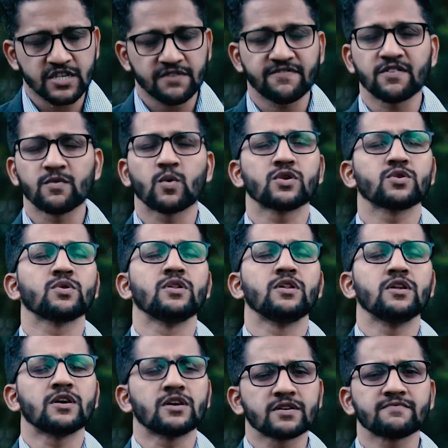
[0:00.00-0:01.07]
If you want to
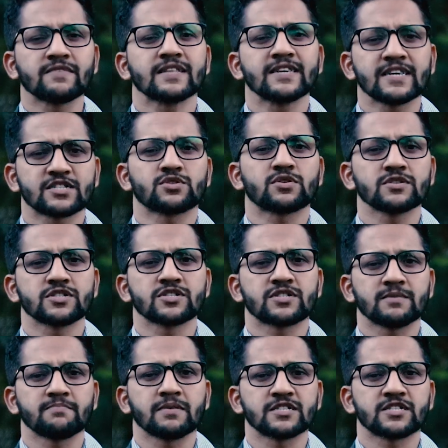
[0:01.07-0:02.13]
learn Vedic astrology
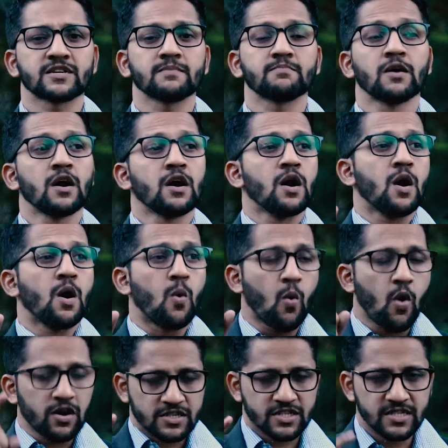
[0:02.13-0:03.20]
step by step,
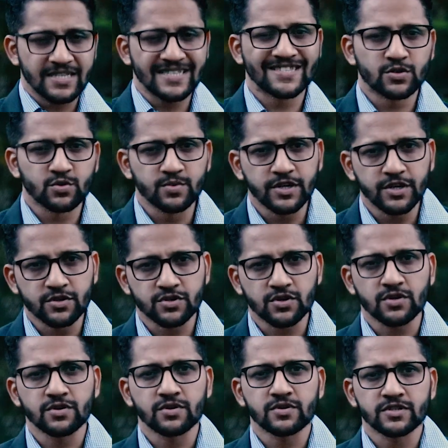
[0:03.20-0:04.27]
watch these two videos
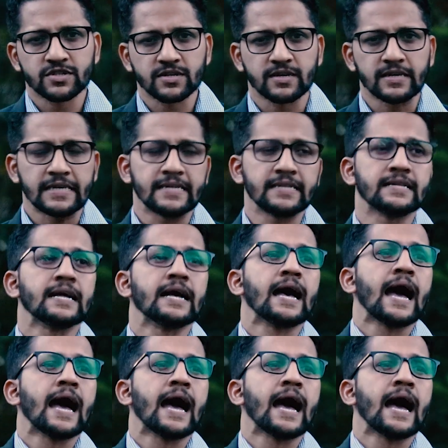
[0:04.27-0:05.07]
on your screen.